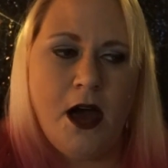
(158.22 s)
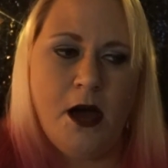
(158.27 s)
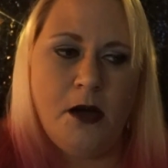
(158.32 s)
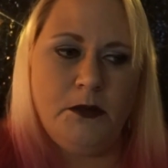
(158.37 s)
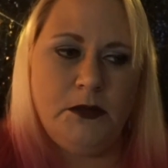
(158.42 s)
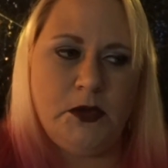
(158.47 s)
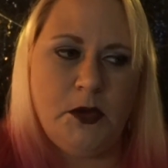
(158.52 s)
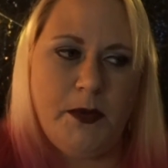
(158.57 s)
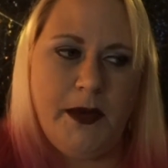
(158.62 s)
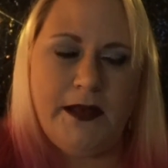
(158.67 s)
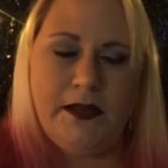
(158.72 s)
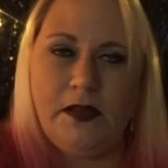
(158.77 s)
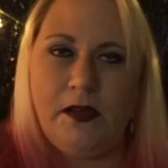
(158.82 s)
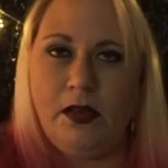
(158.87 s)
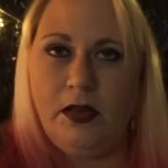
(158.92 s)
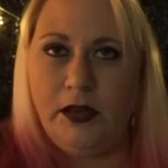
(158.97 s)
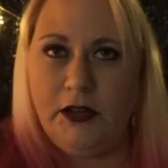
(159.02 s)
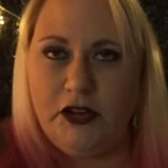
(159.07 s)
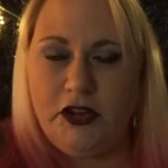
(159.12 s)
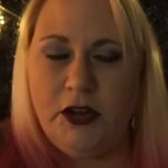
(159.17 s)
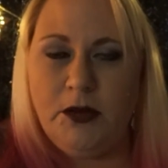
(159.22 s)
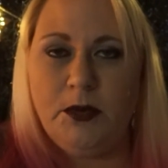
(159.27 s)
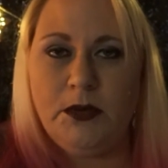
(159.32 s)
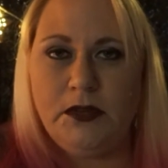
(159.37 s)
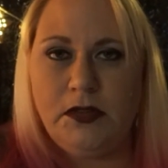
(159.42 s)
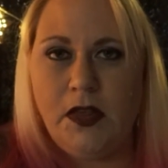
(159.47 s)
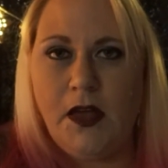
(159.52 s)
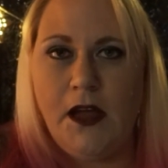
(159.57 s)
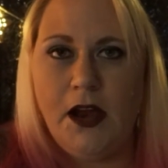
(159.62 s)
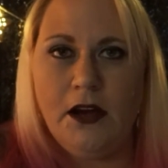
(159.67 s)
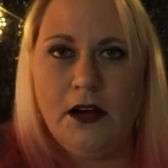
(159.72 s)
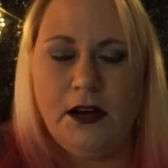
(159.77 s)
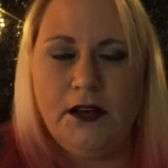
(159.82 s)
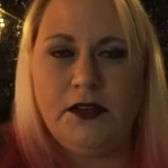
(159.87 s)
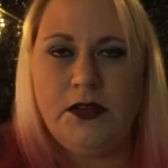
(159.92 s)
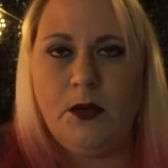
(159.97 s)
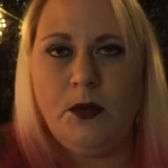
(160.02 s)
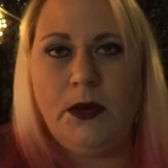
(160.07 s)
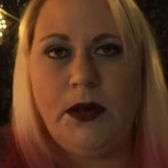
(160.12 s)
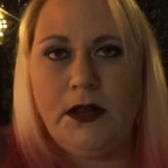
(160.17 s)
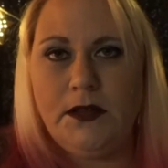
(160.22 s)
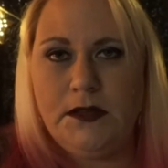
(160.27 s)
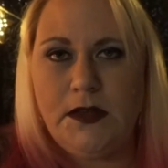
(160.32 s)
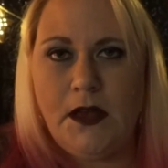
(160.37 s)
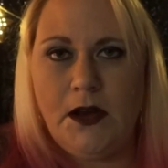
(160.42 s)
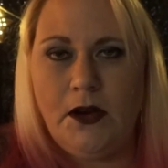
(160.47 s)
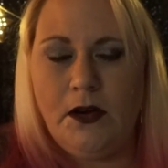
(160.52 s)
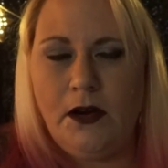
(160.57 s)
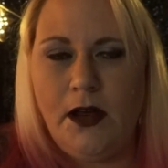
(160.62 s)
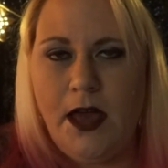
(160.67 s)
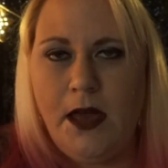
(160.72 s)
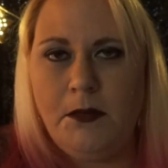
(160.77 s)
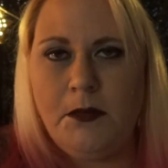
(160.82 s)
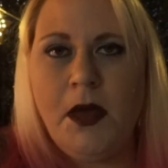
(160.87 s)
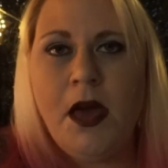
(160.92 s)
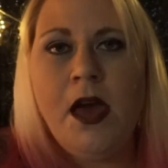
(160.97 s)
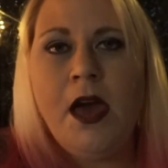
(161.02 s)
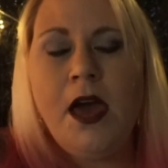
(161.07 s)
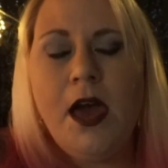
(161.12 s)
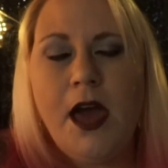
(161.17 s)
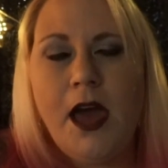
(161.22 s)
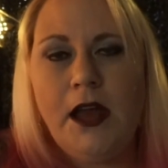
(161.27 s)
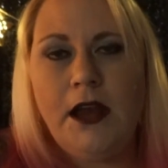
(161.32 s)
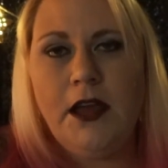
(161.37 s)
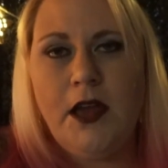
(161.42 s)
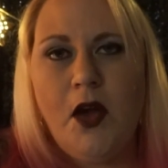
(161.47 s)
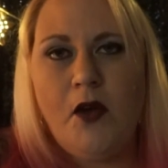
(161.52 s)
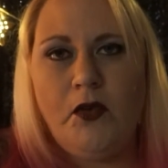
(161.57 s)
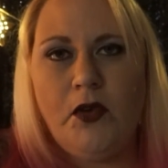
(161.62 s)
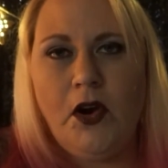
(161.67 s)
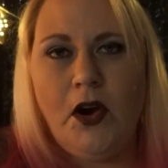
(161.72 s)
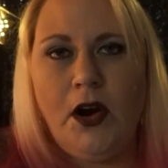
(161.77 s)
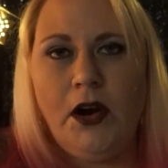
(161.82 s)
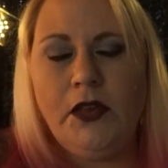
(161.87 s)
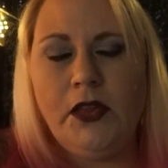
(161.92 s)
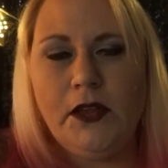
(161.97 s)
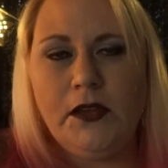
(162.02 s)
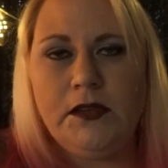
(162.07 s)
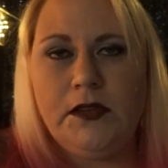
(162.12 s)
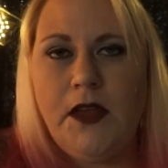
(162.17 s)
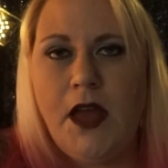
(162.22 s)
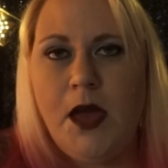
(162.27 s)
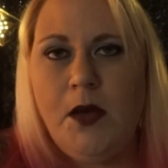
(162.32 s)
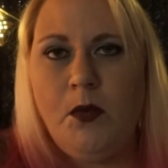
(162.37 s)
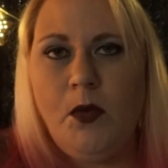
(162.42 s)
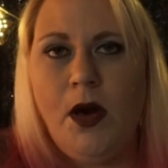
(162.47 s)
So basically, she was there, and someone had said her name, and he overheard this name.